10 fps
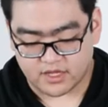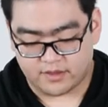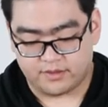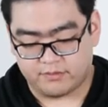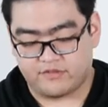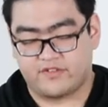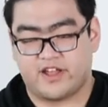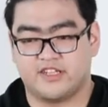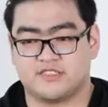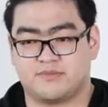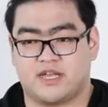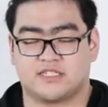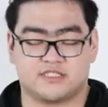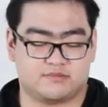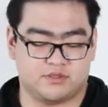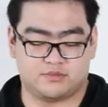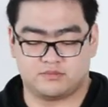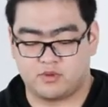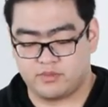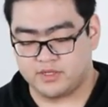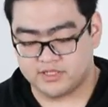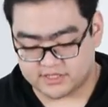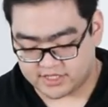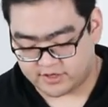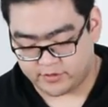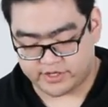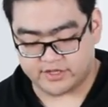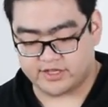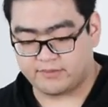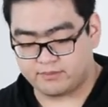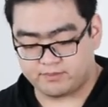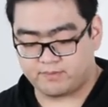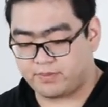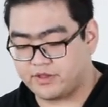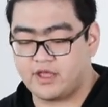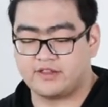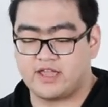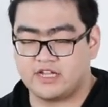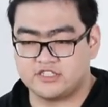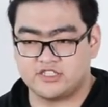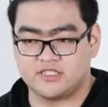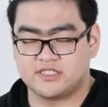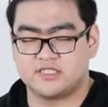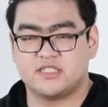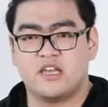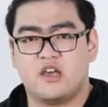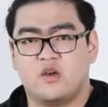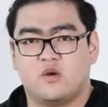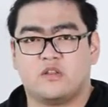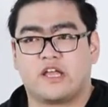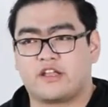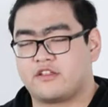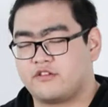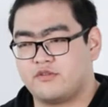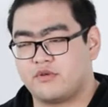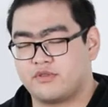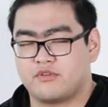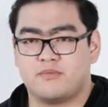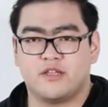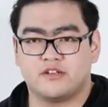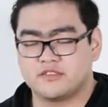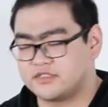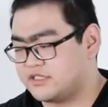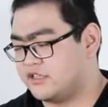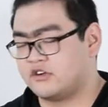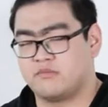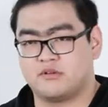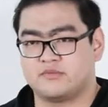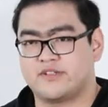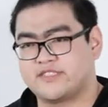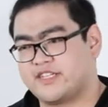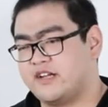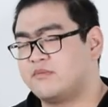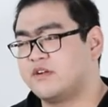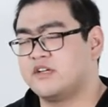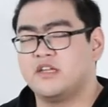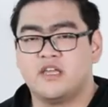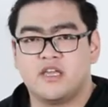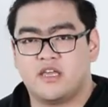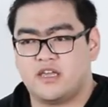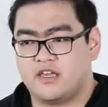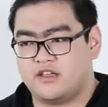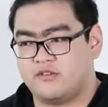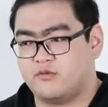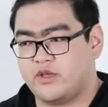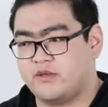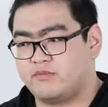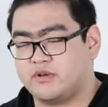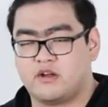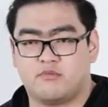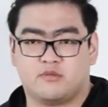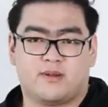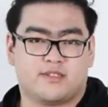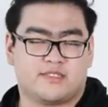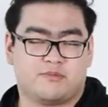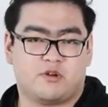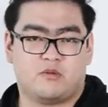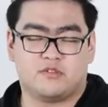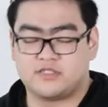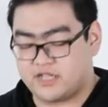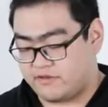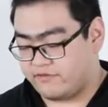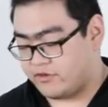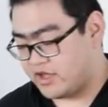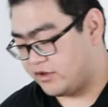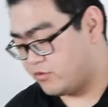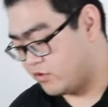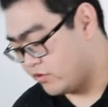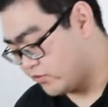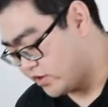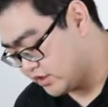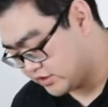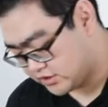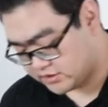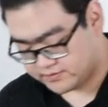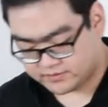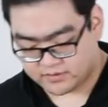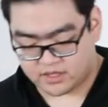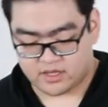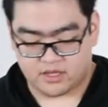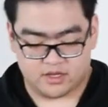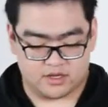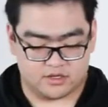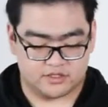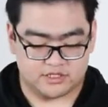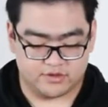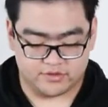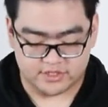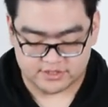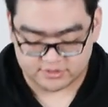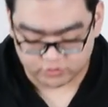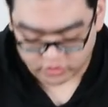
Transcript: It provides maximum mobility. We can like attach this like 2 or 3 meters near our Birdbox camera, and we can put our Birdbox camera almost anywhere we want. And also this